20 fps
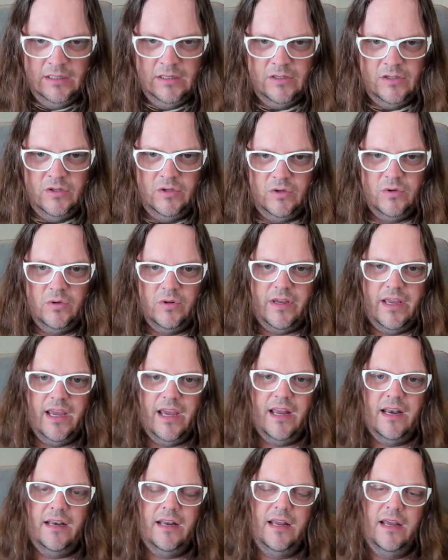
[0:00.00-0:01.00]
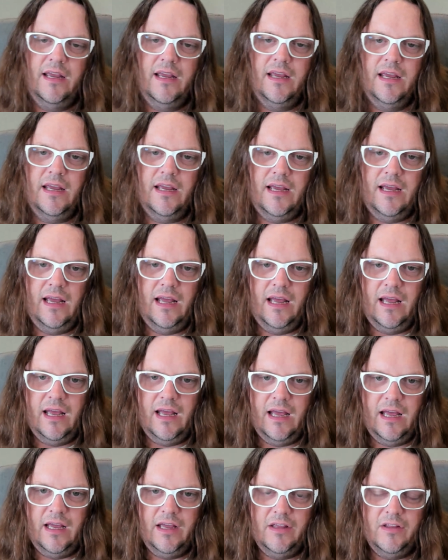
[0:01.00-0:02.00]
you'll get
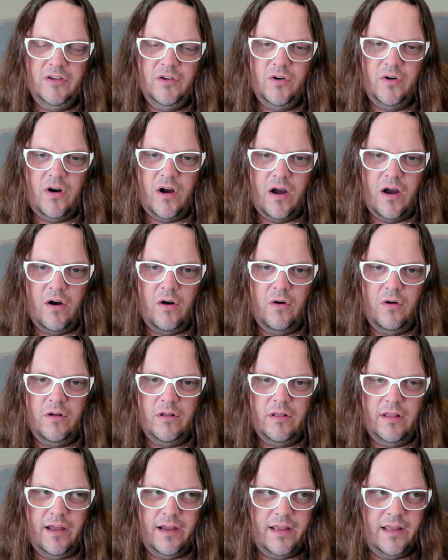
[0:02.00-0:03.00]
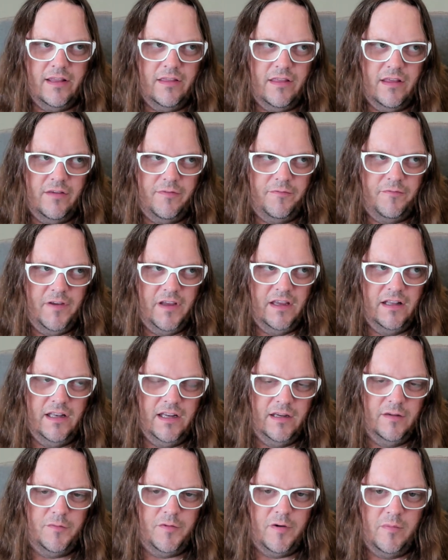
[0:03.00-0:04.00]
like the
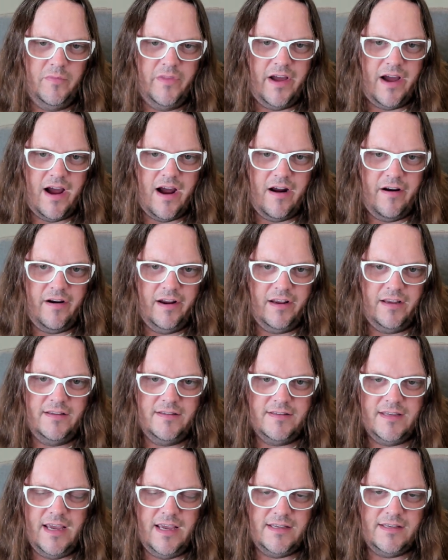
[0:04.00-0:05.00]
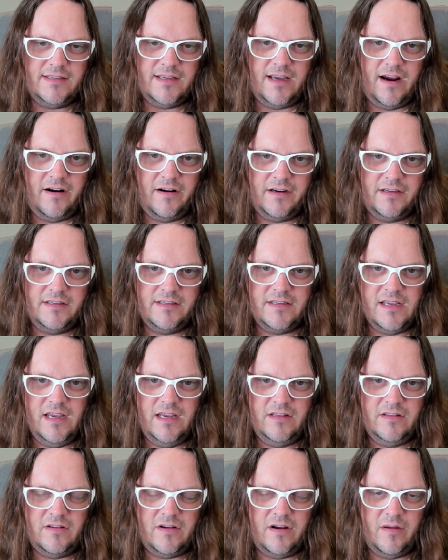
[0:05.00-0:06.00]
feeling from the RXS,
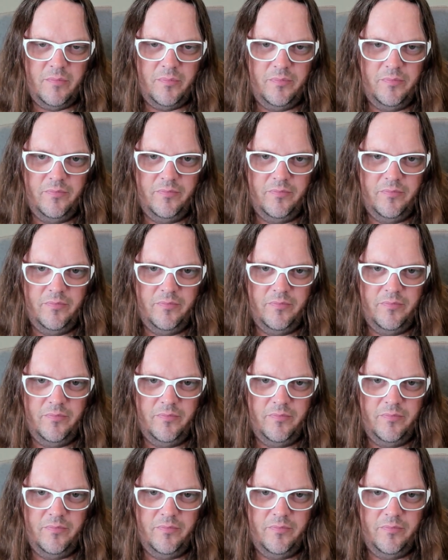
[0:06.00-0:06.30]
RXE type